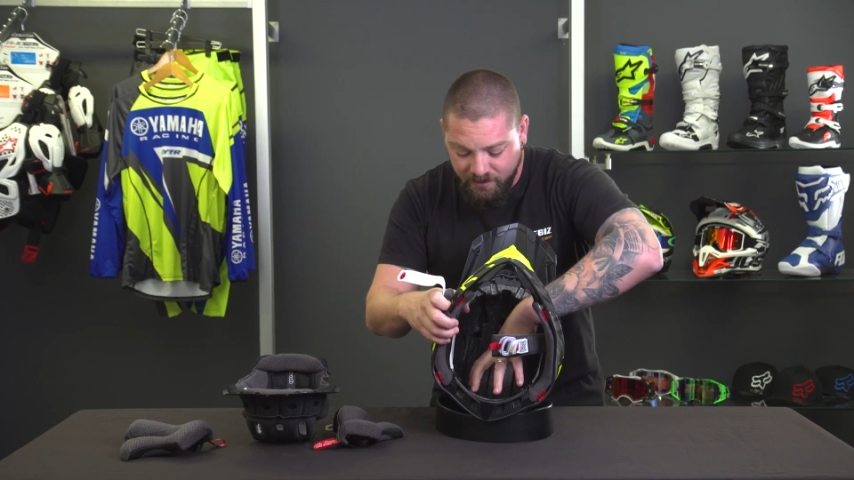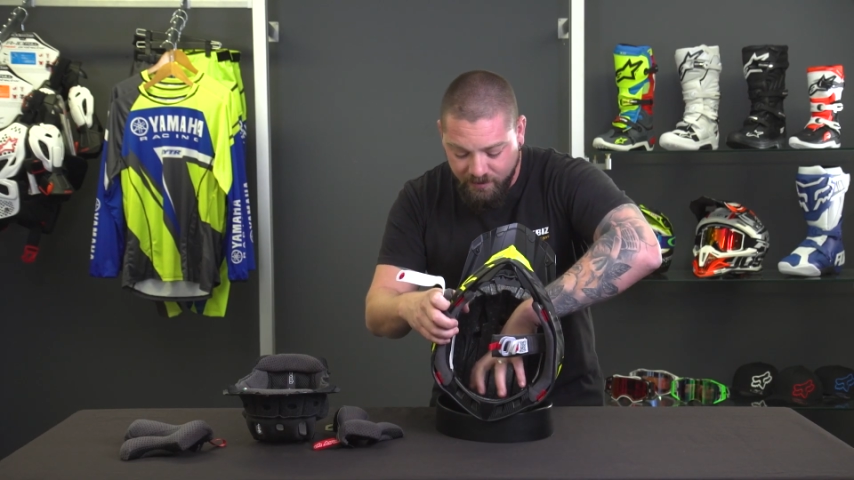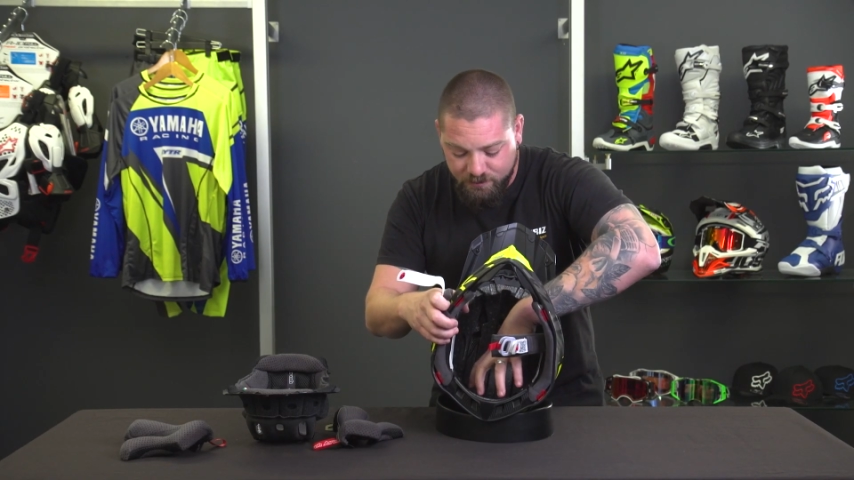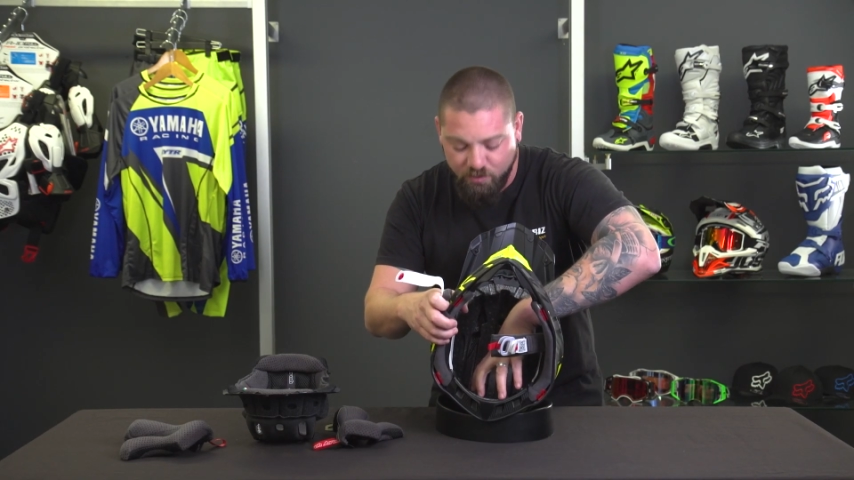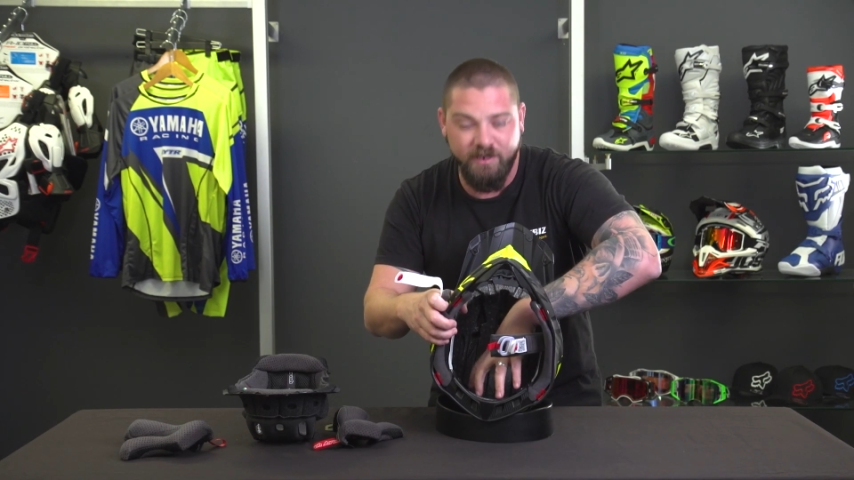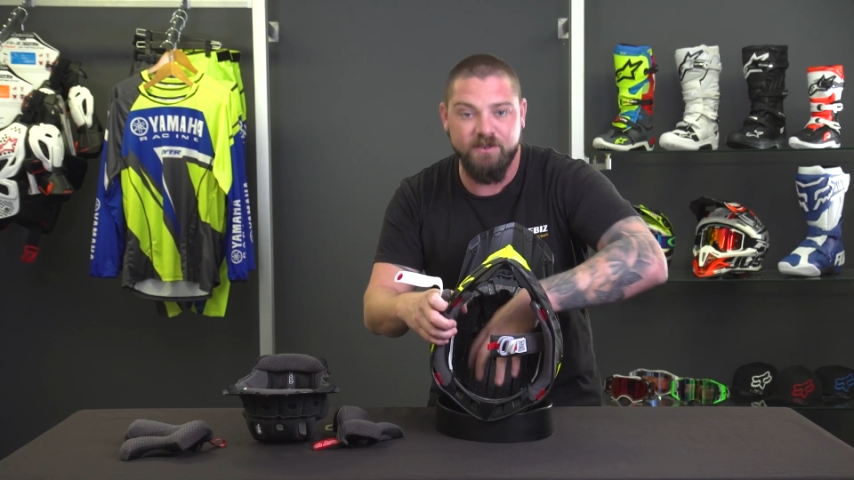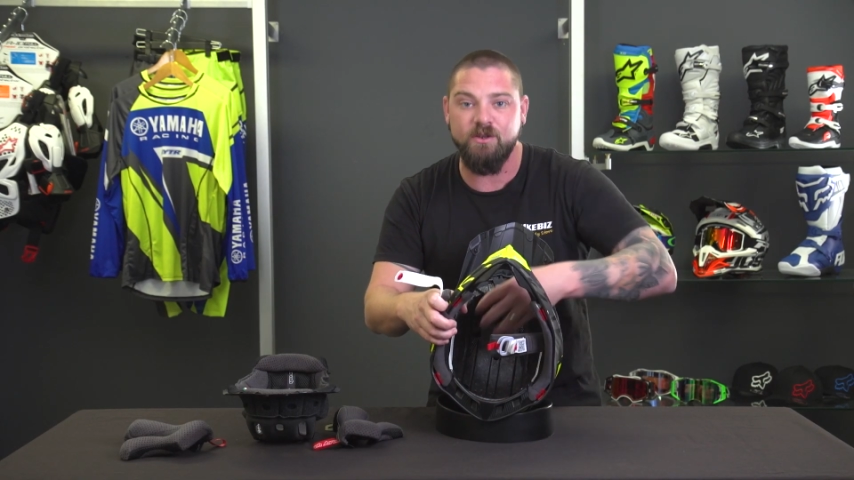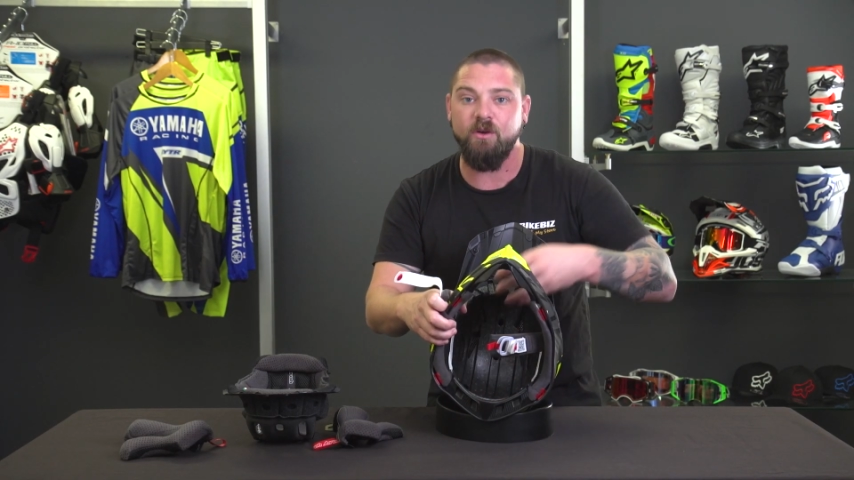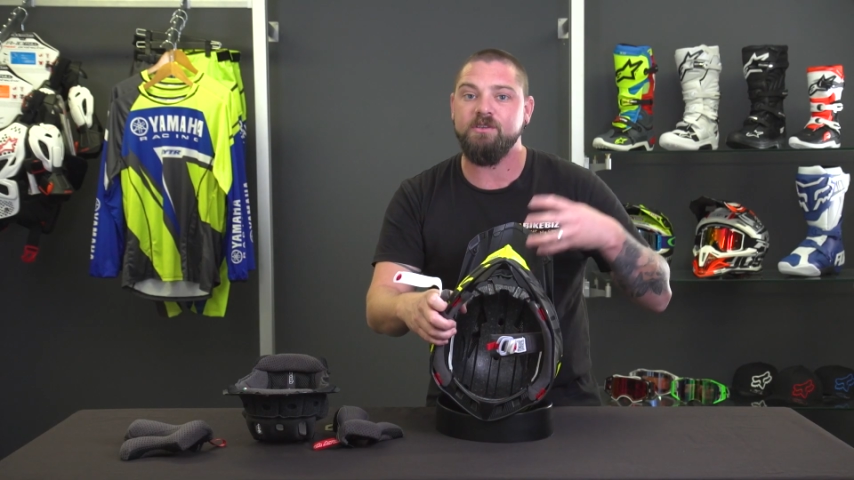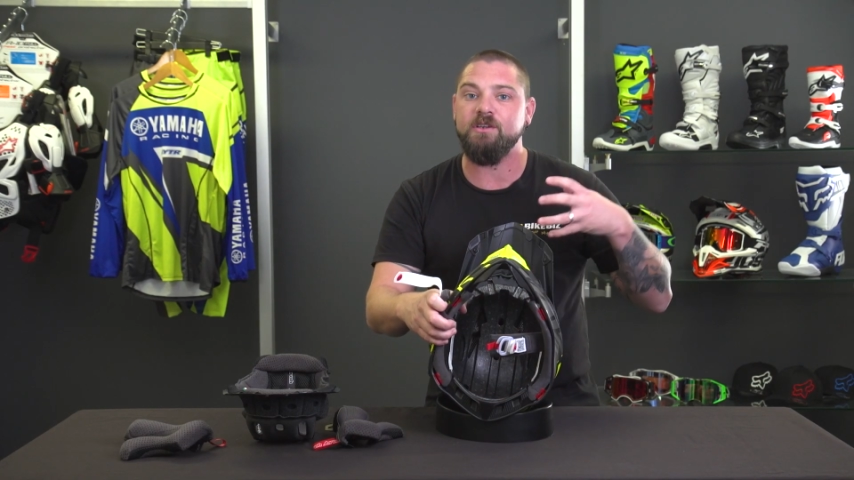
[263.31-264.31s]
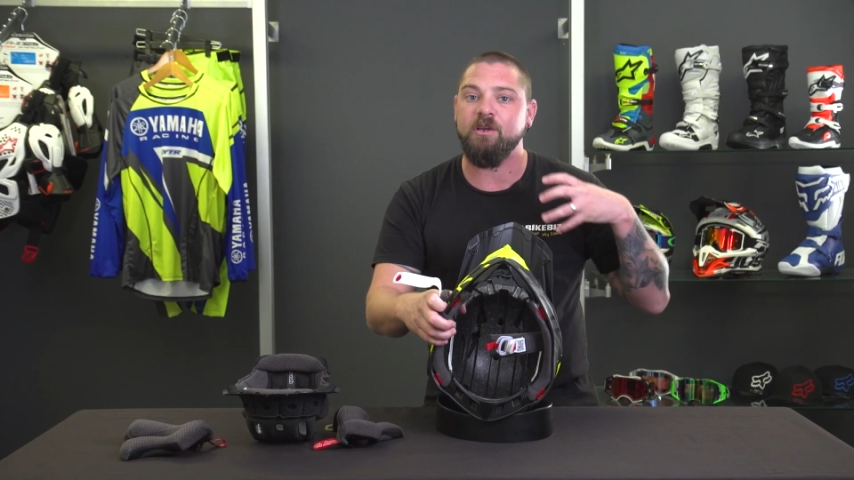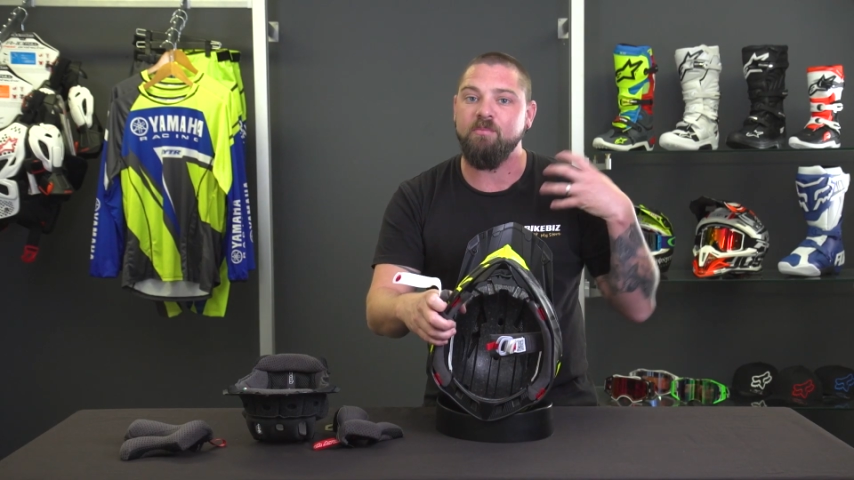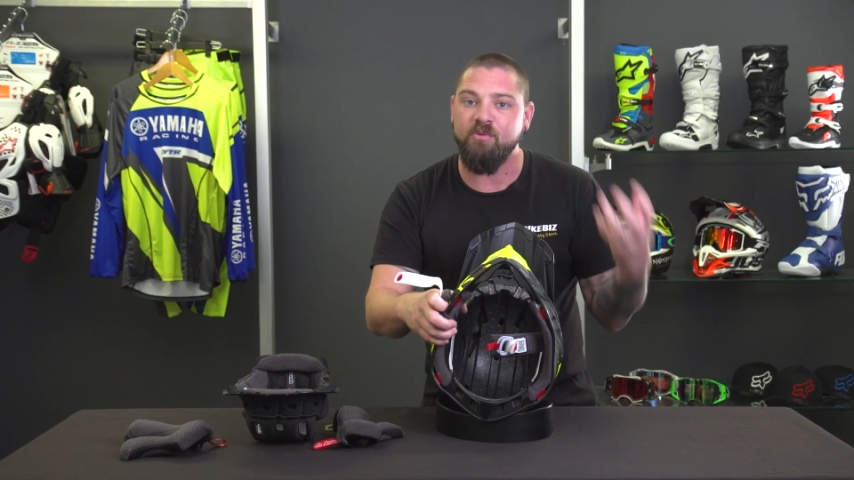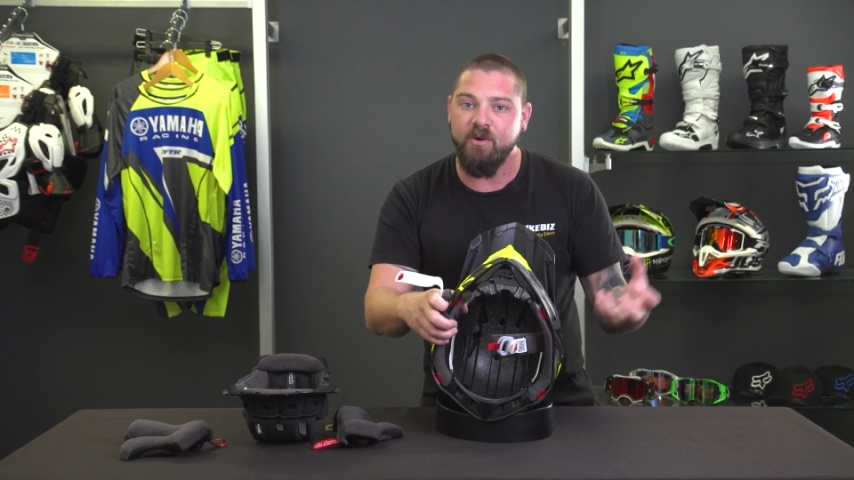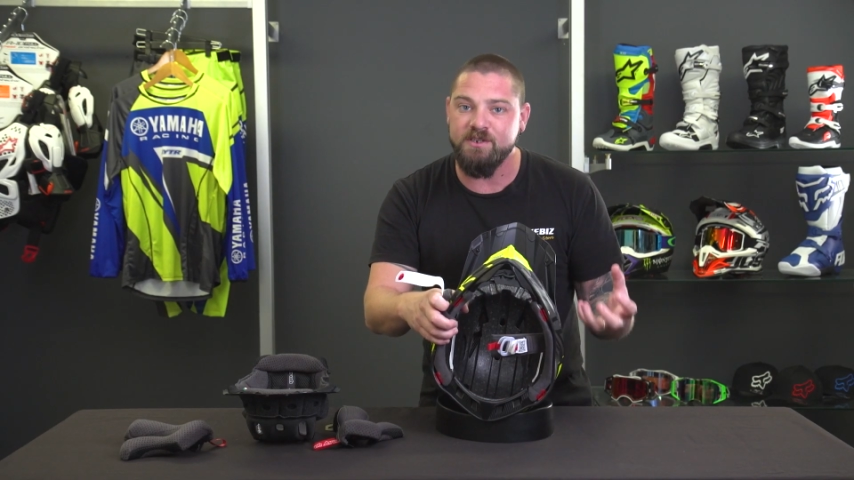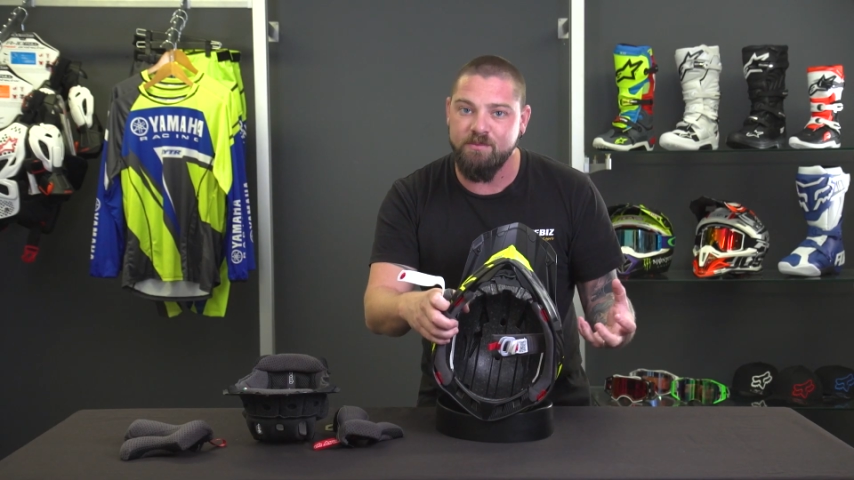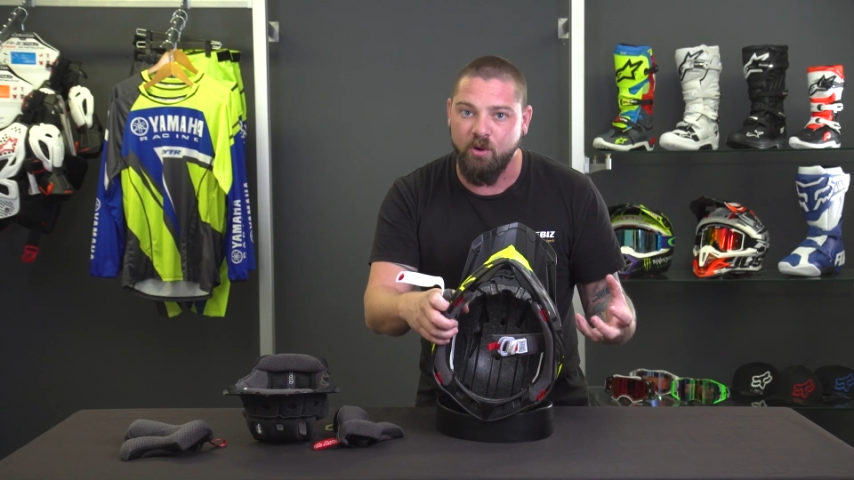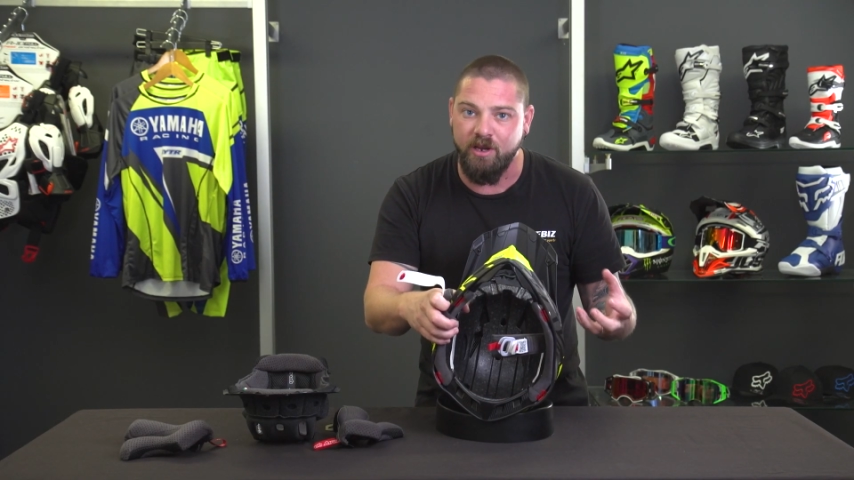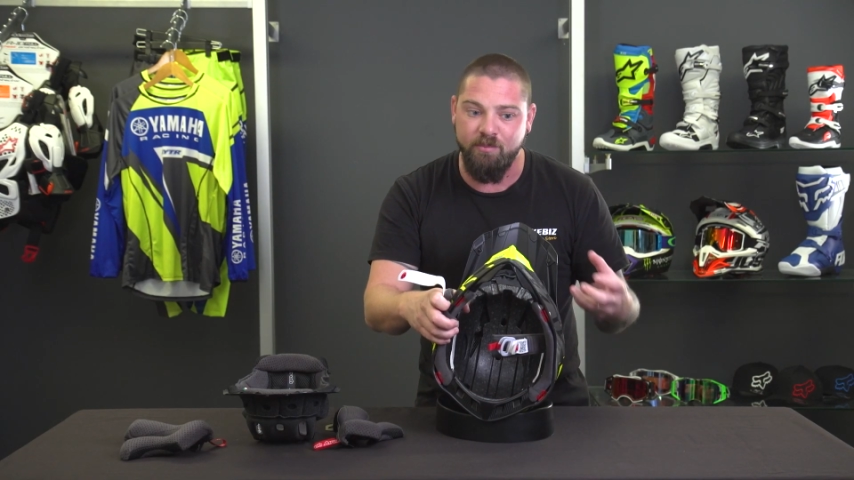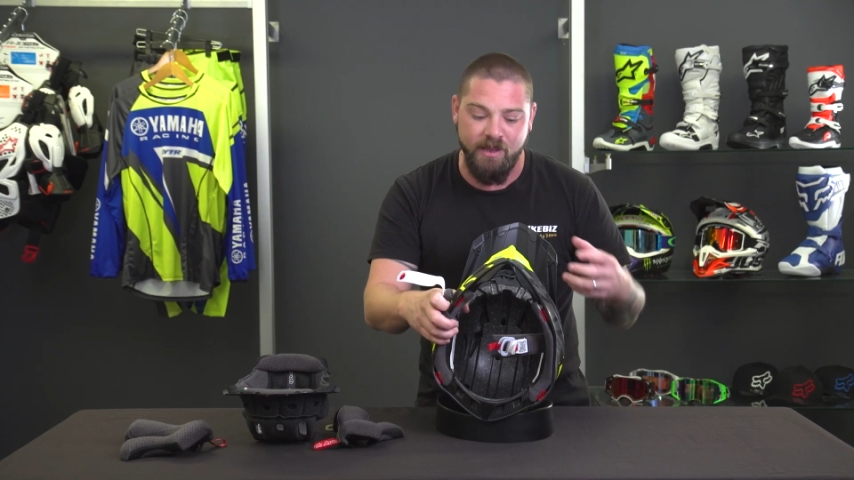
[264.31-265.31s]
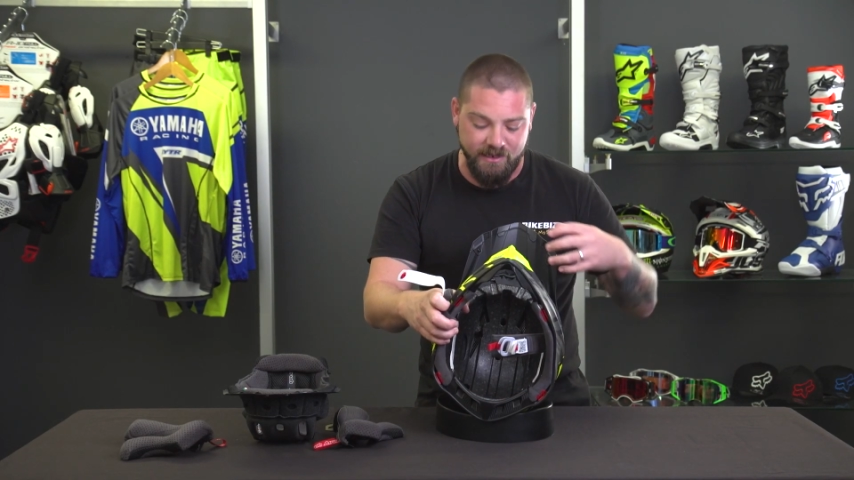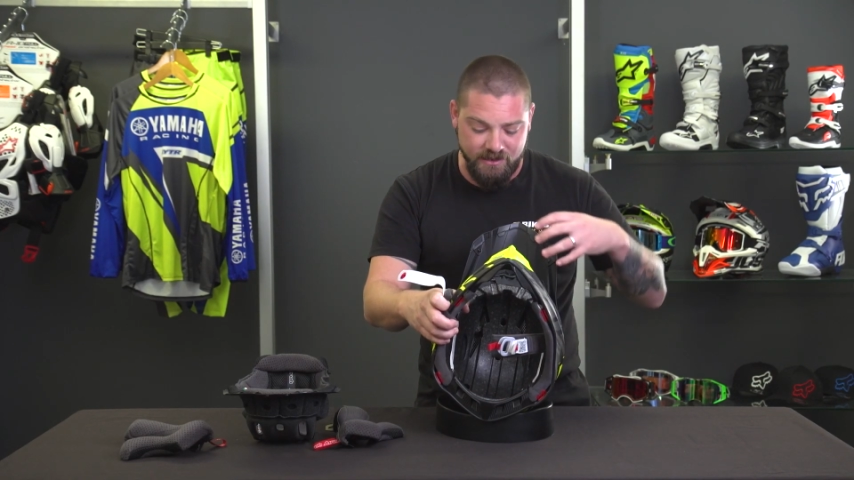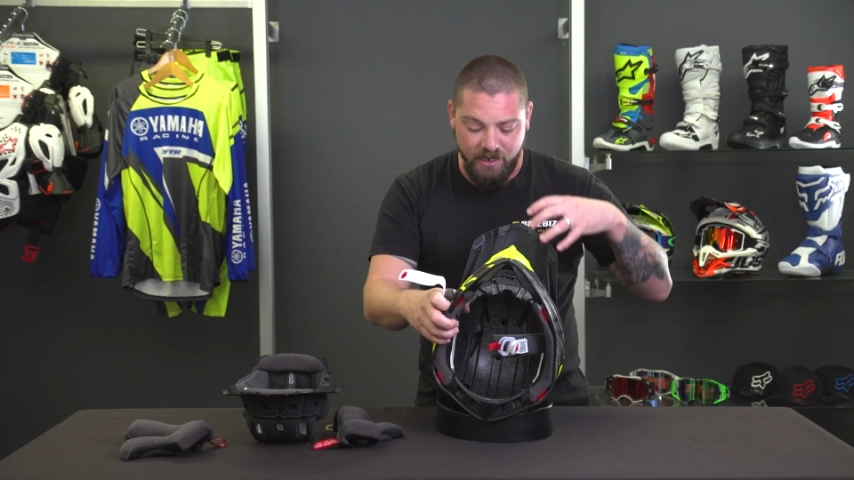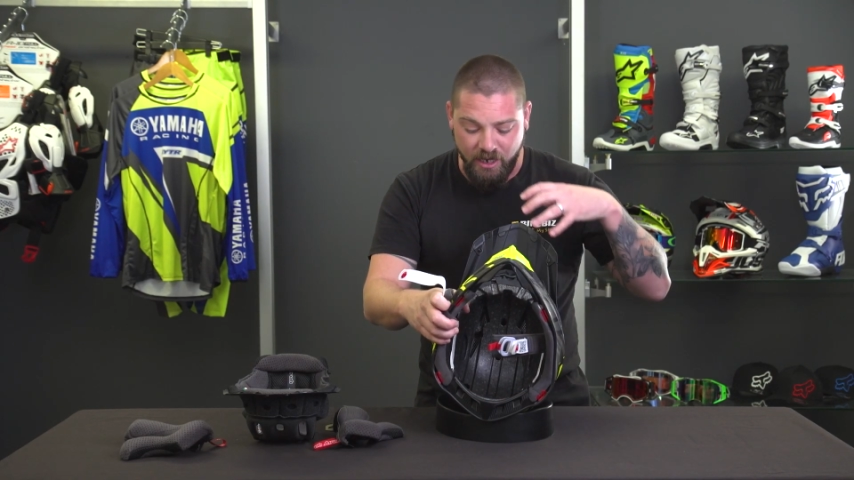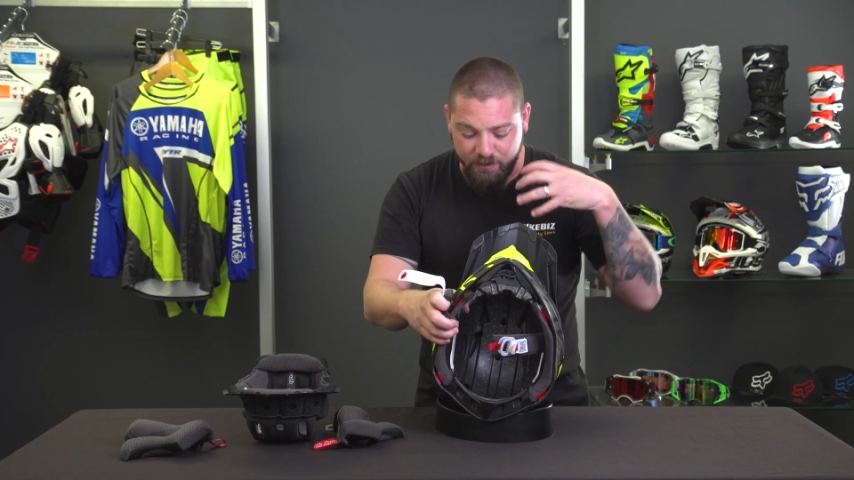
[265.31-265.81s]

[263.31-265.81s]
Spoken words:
This will be designed to compress upon impact,